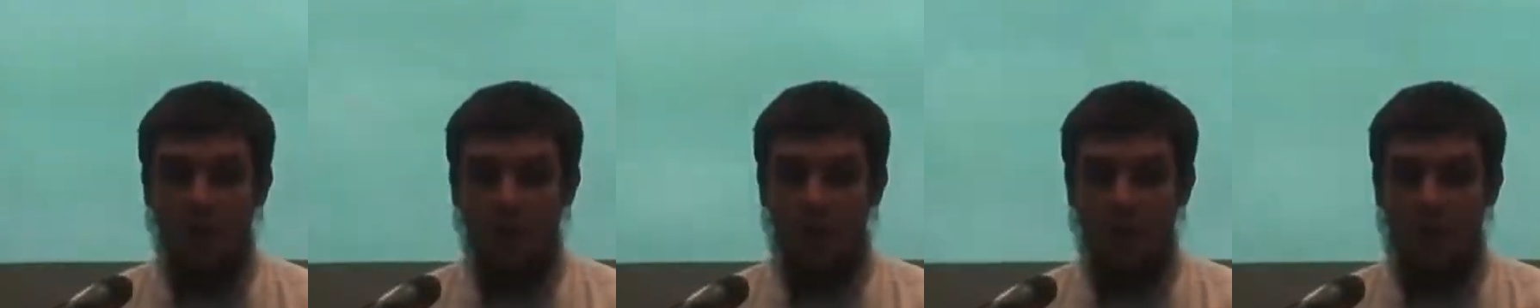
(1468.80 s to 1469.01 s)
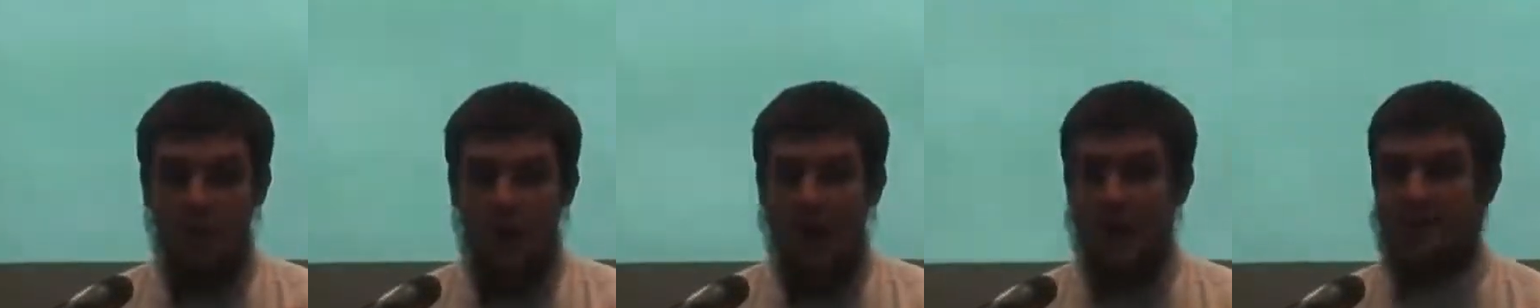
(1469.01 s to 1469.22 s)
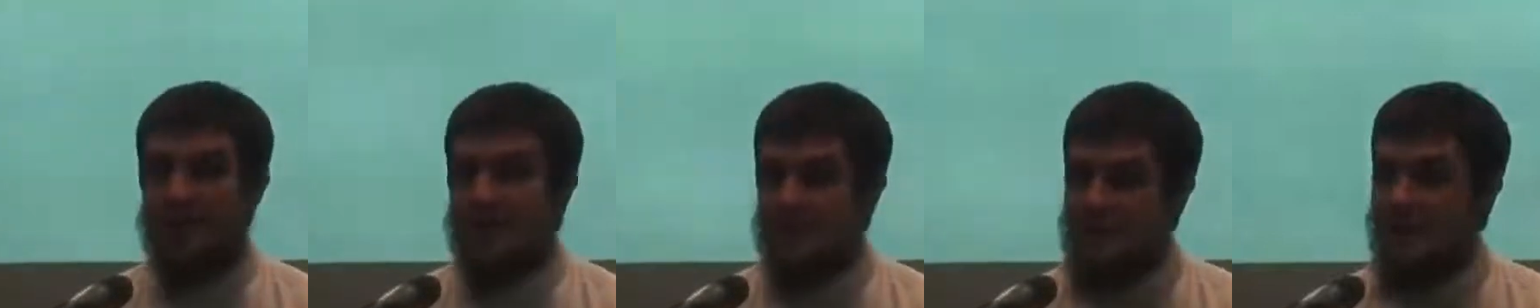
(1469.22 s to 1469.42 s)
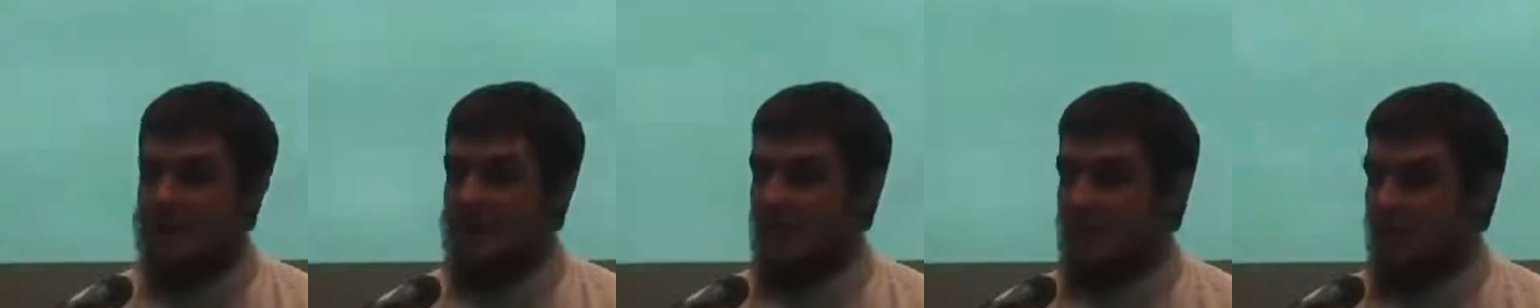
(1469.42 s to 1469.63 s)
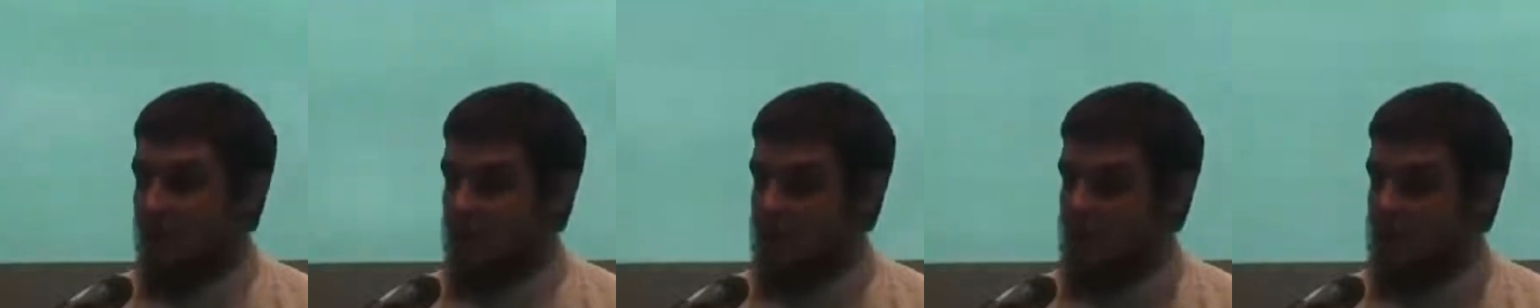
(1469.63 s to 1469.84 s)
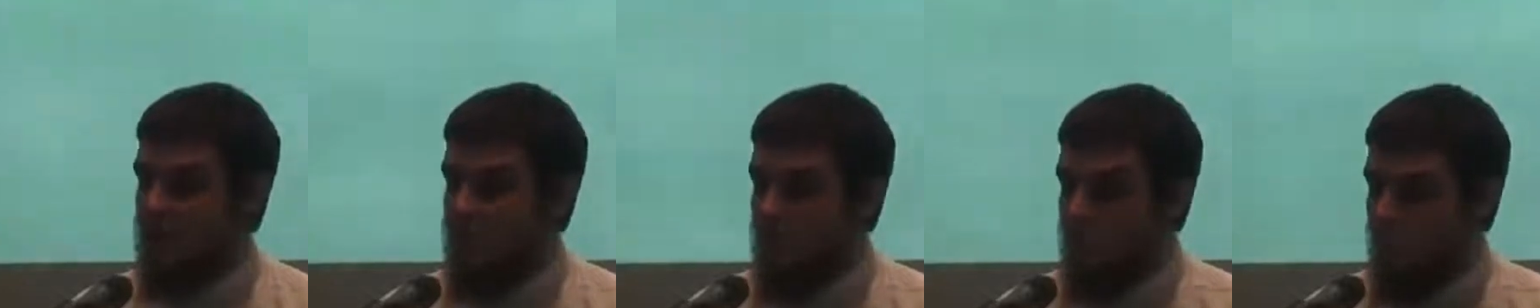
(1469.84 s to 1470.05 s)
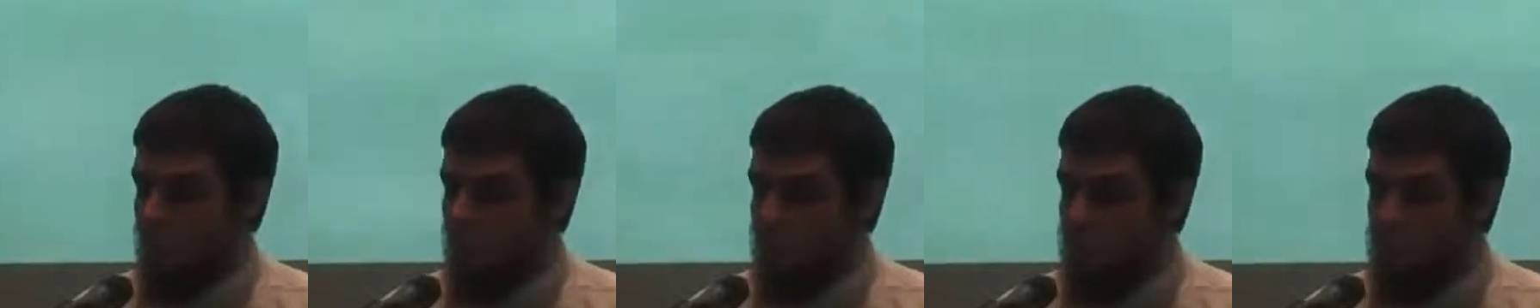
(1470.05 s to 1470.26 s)
that sin that she
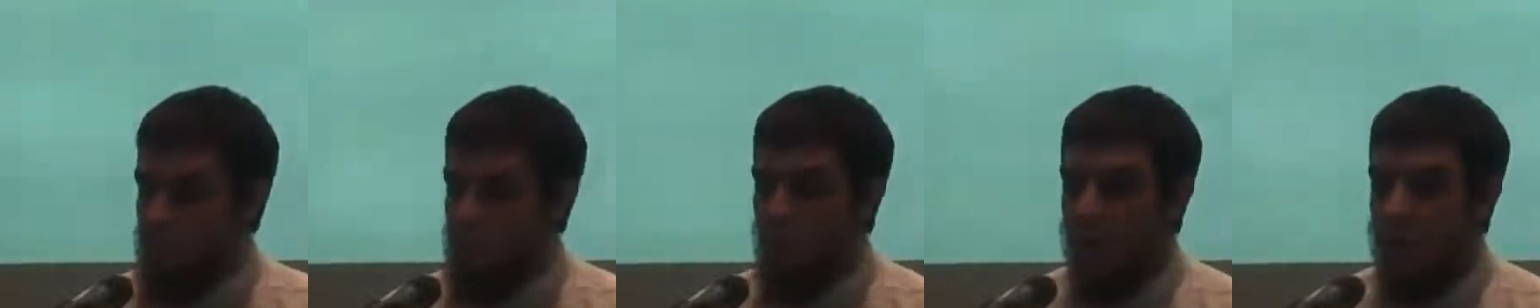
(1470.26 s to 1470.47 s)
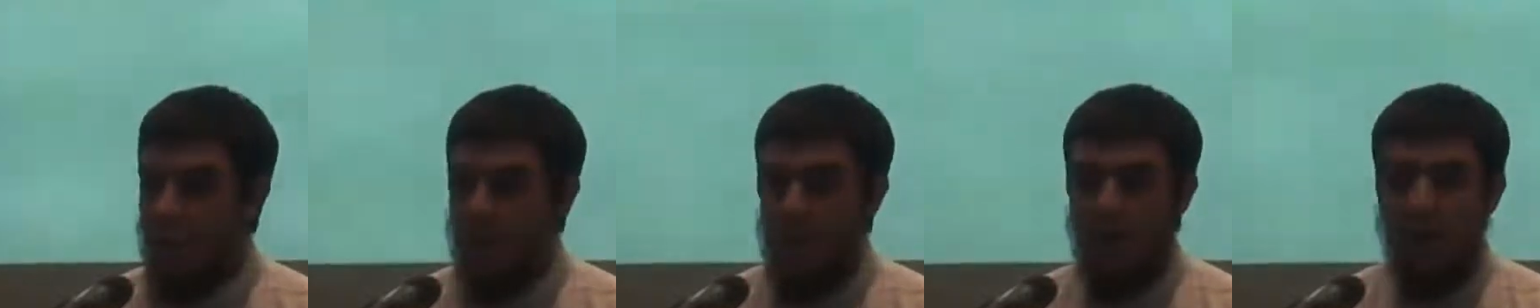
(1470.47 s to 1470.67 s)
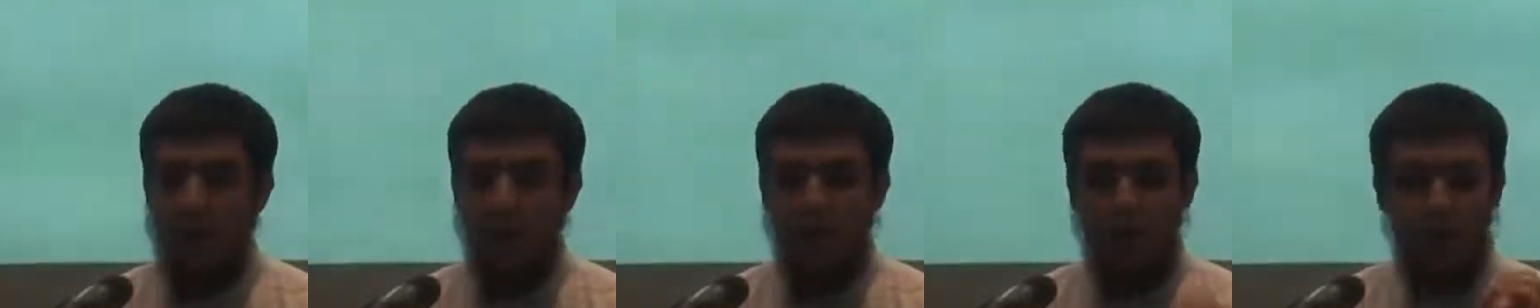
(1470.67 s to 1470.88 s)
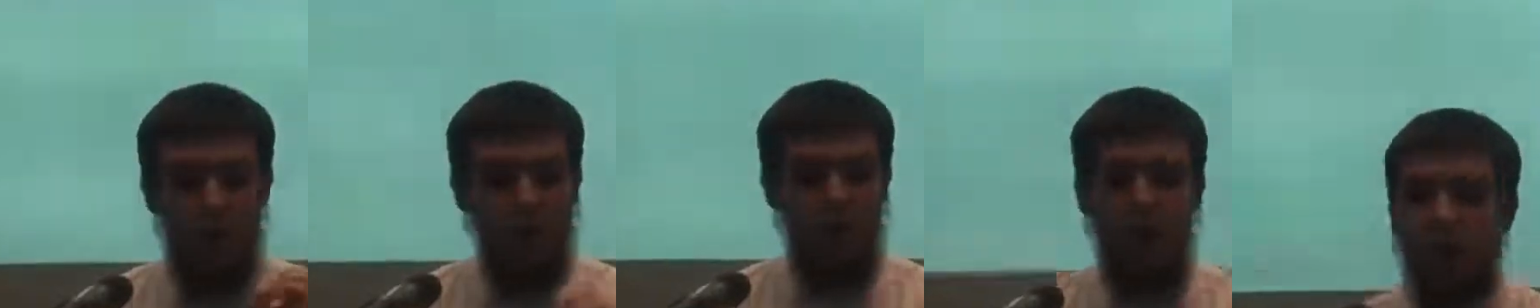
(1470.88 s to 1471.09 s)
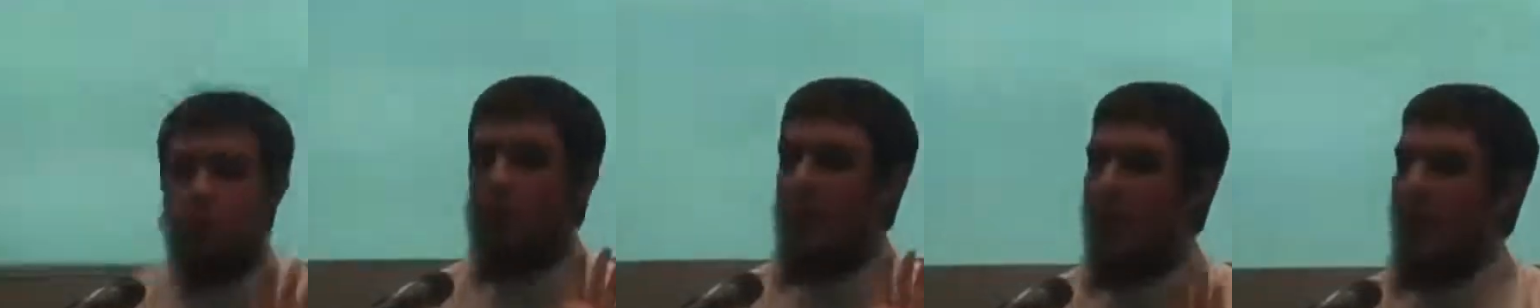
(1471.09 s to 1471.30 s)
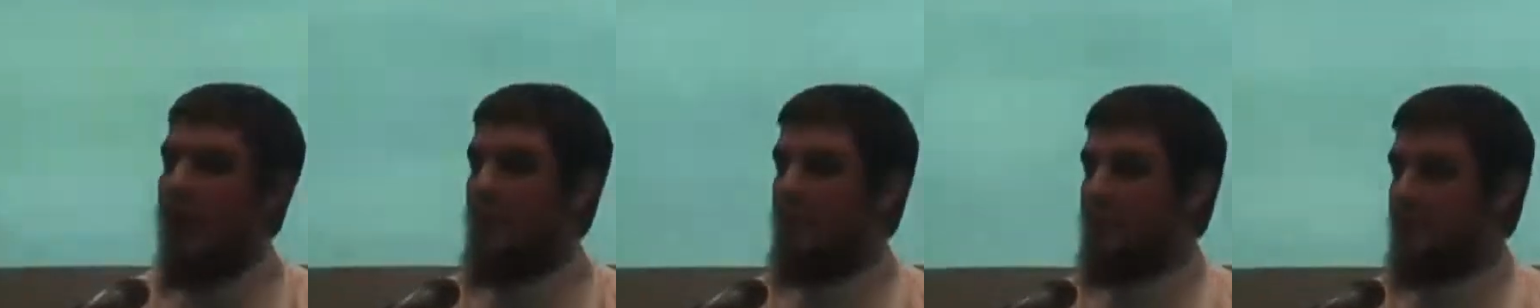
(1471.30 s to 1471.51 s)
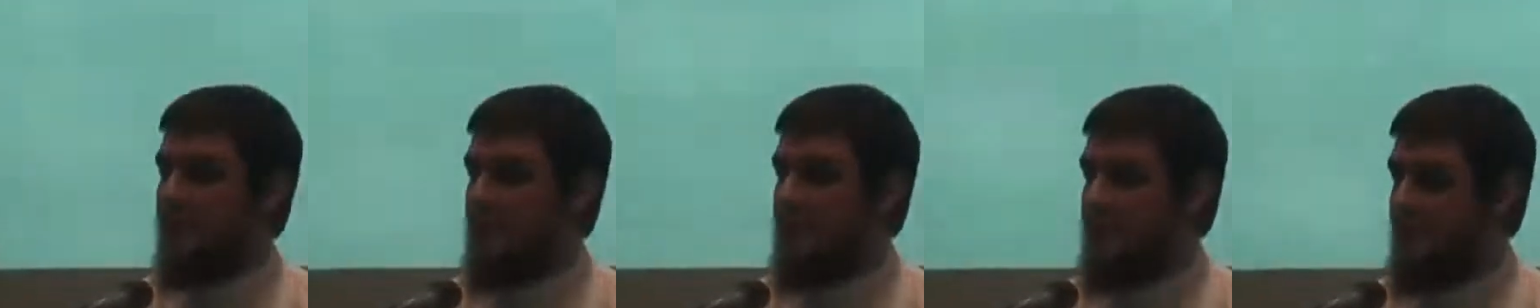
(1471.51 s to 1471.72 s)
was doing, the cure
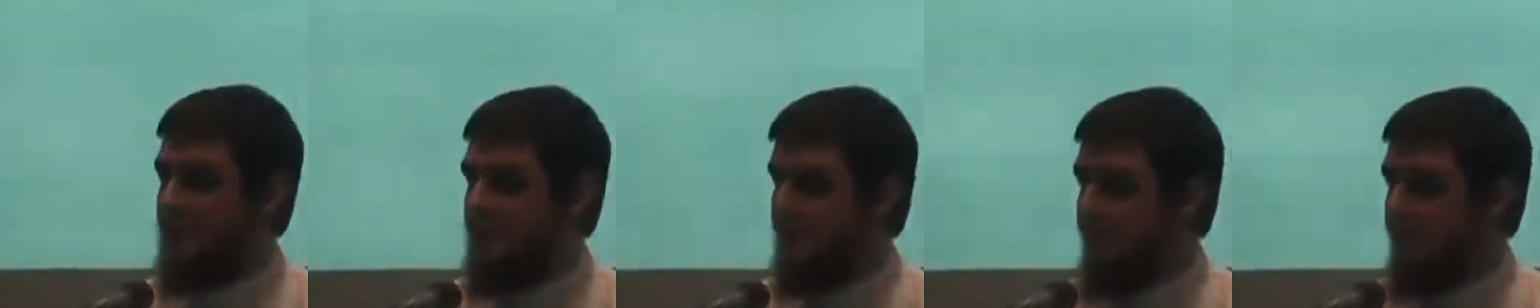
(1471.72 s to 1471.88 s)
happens.